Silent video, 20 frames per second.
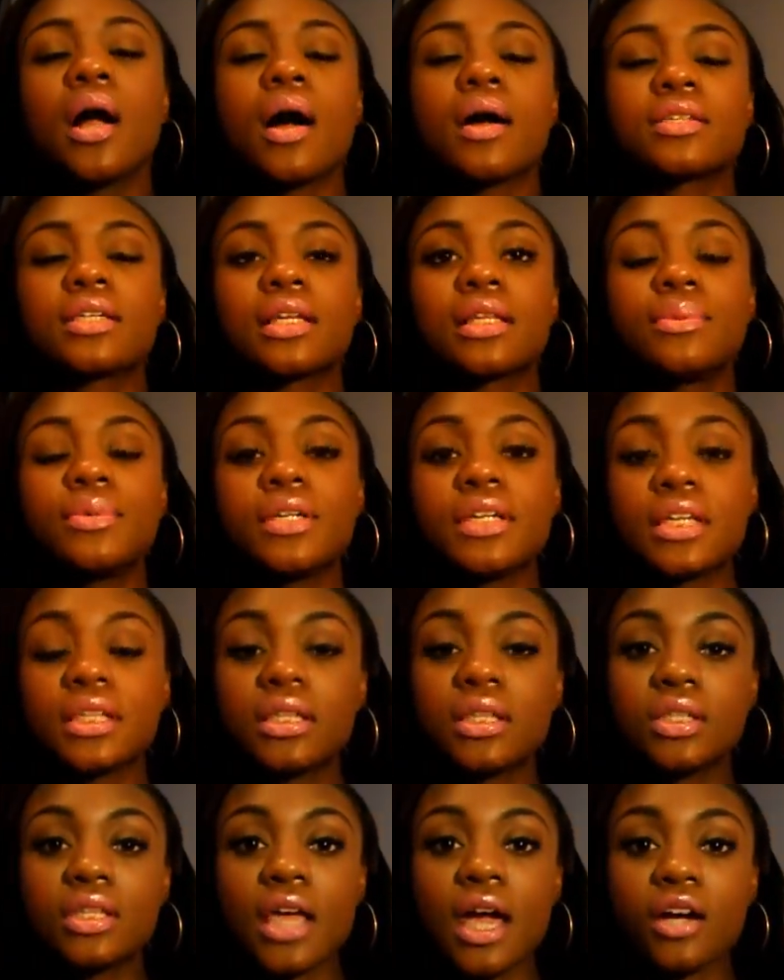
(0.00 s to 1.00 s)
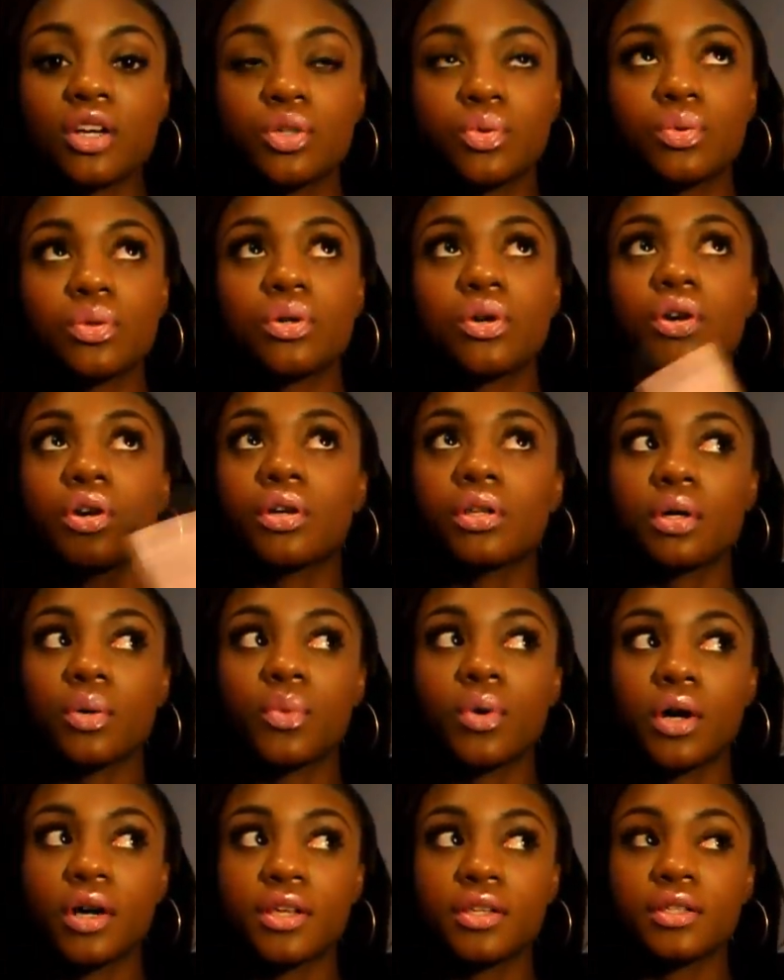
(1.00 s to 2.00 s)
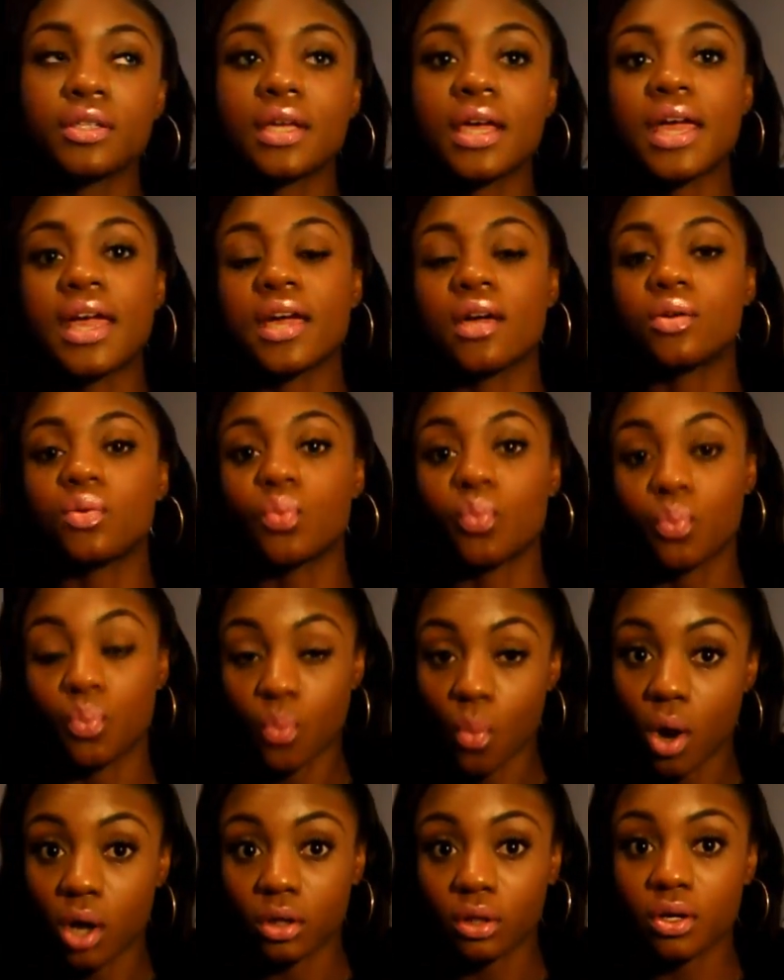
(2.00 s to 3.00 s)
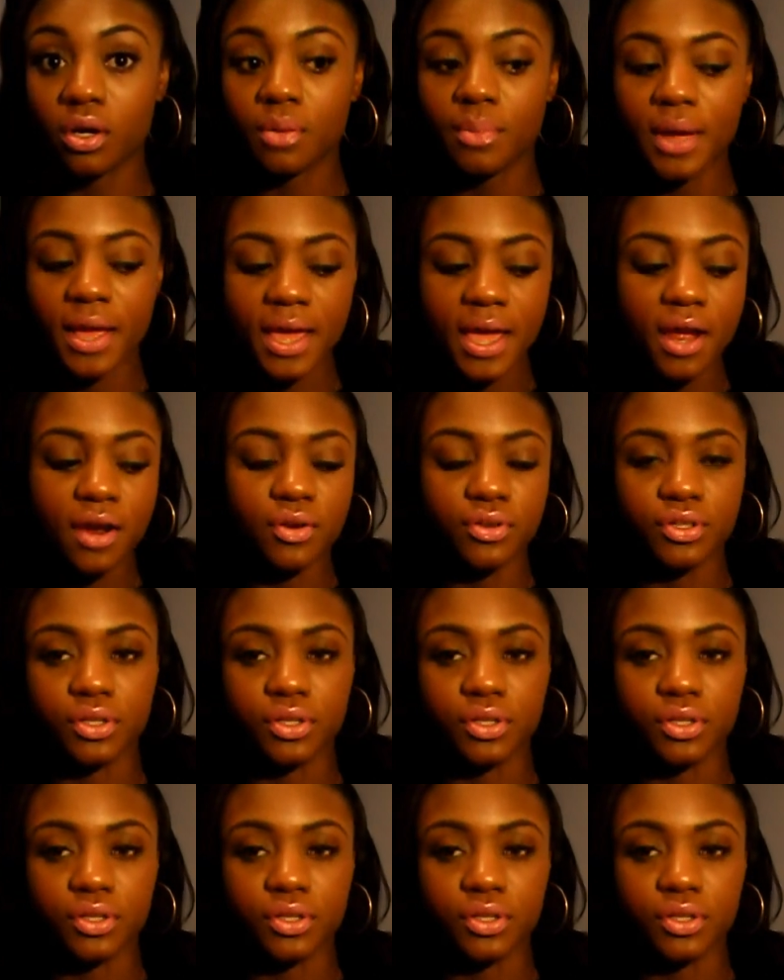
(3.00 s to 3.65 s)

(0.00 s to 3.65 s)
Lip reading: I was like, let me get this actual curling wand and wand curl my hair.